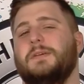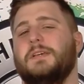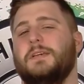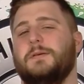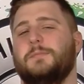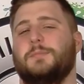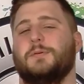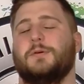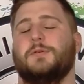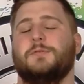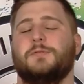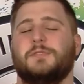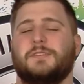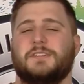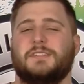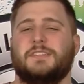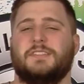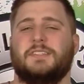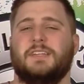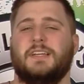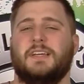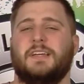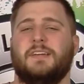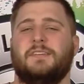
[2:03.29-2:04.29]
people were
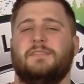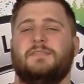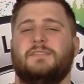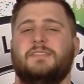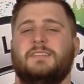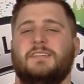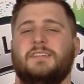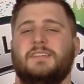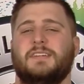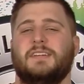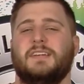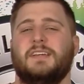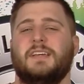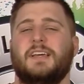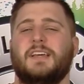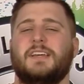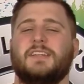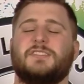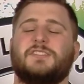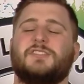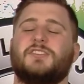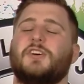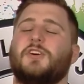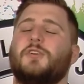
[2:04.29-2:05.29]
saved.
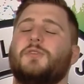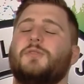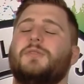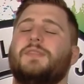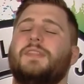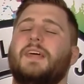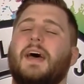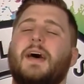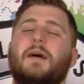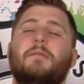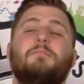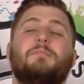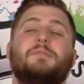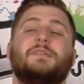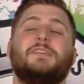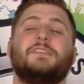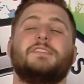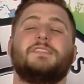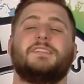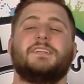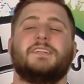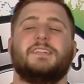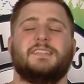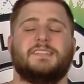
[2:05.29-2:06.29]
And so that
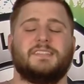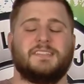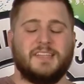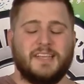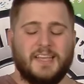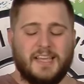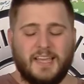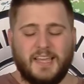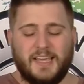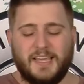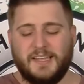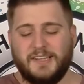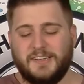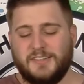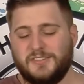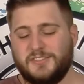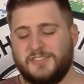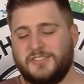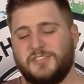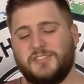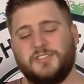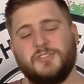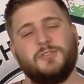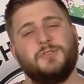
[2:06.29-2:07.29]
brings us
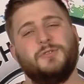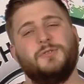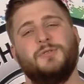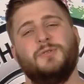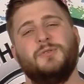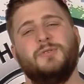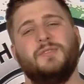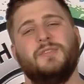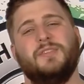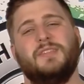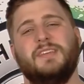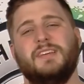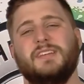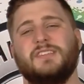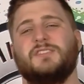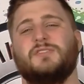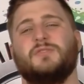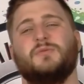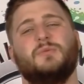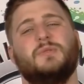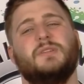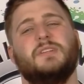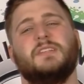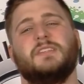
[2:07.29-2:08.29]
into
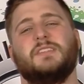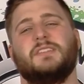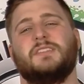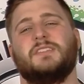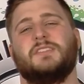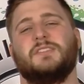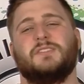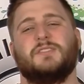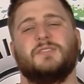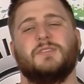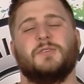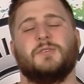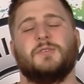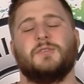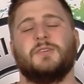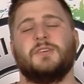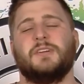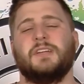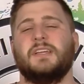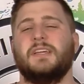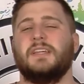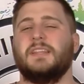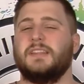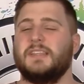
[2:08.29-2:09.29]
this week's
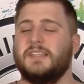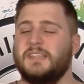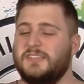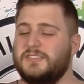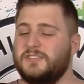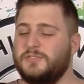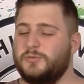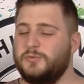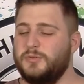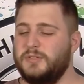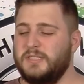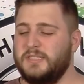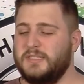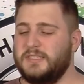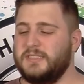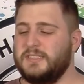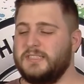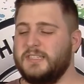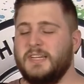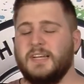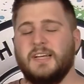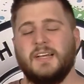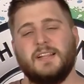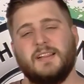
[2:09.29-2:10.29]
story and this
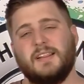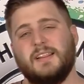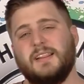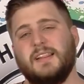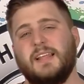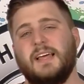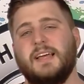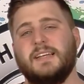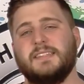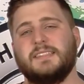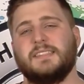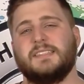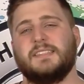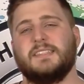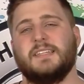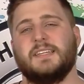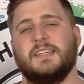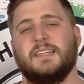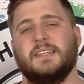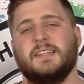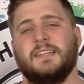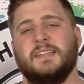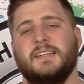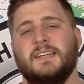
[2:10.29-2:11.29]
week's
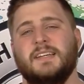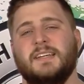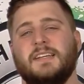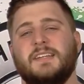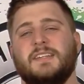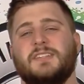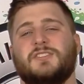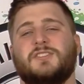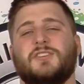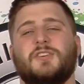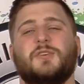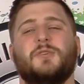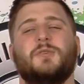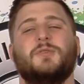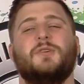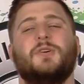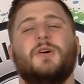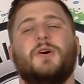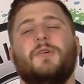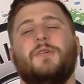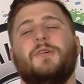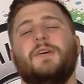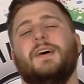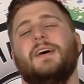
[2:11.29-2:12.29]
lesson. So
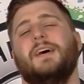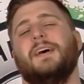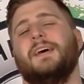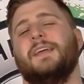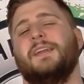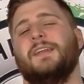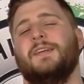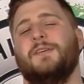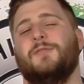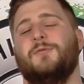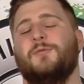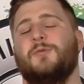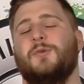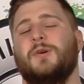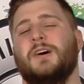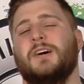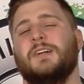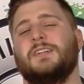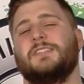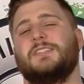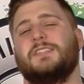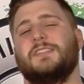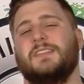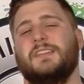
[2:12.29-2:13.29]
go ahead and
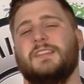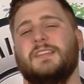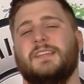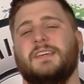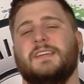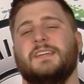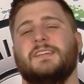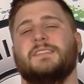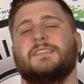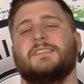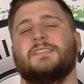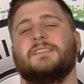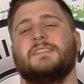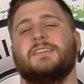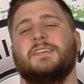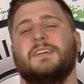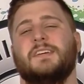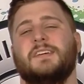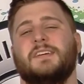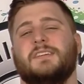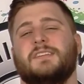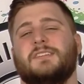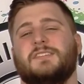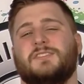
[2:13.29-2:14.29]
watch this
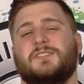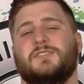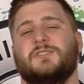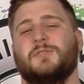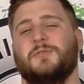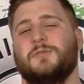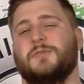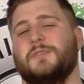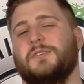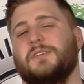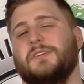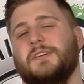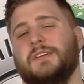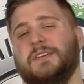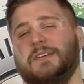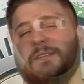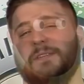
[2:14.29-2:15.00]
story.